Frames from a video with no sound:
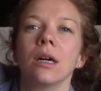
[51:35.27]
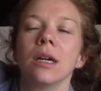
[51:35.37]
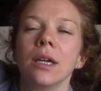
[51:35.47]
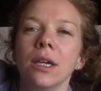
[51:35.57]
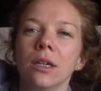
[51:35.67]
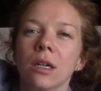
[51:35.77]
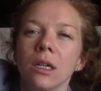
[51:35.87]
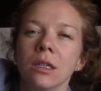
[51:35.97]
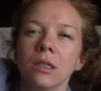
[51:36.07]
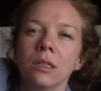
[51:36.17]
here
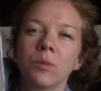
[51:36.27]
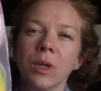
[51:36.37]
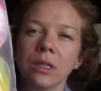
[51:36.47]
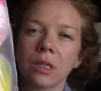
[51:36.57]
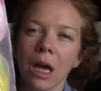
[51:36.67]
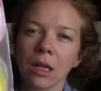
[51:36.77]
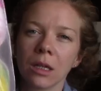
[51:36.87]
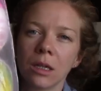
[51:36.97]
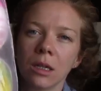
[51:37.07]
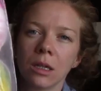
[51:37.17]
is beet
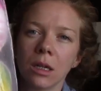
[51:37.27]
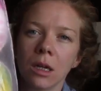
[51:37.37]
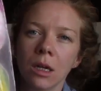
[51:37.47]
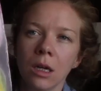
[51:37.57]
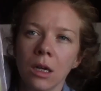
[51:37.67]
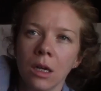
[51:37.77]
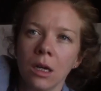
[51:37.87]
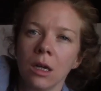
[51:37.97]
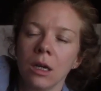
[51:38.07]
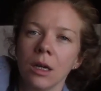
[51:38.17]
salad
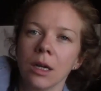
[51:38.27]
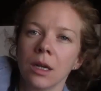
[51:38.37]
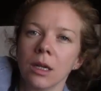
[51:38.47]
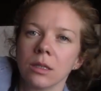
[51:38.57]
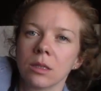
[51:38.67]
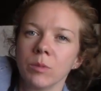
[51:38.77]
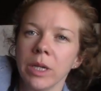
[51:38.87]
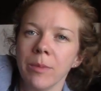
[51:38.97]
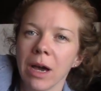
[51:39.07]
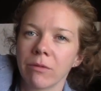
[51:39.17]
in its
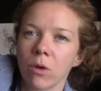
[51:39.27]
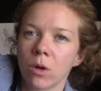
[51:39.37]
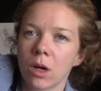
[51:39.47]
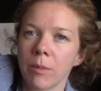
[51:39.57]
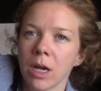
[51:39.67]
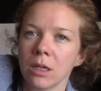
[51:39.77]
mini bat form.